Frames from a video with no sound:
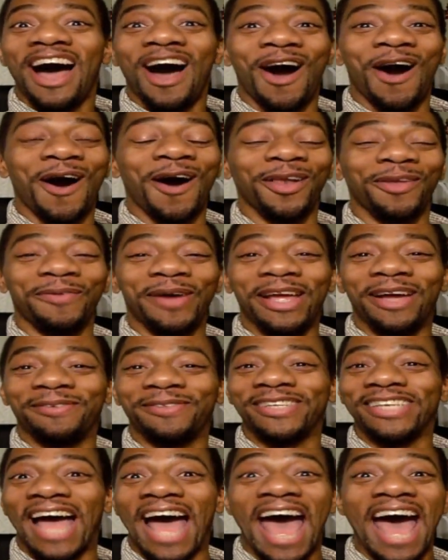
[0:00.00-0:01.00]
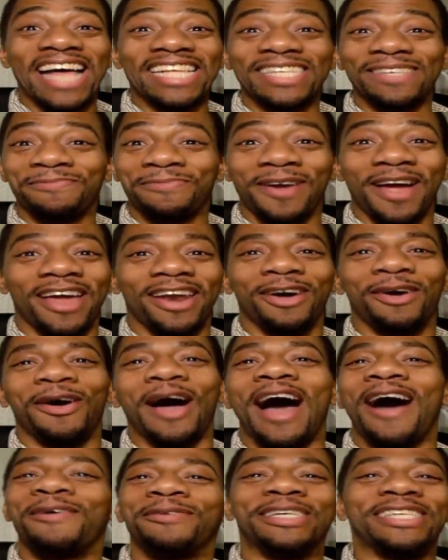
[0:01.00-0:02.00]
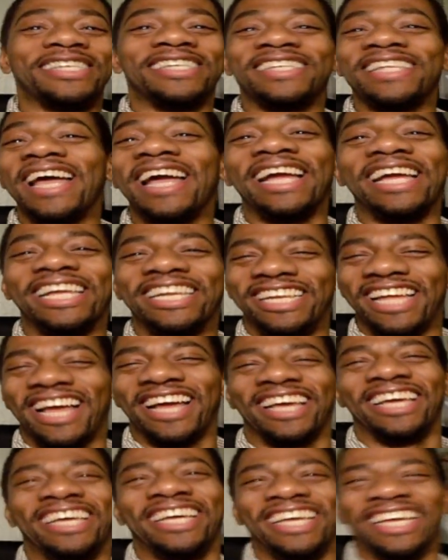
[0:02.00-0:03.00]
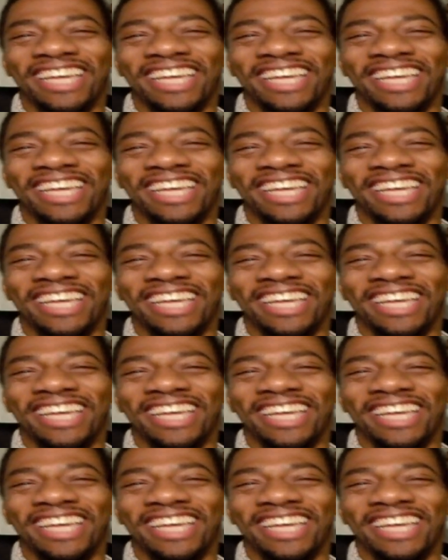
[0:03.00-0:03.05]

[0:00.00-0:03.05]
all the way up to high soprano. I was singing, yeah.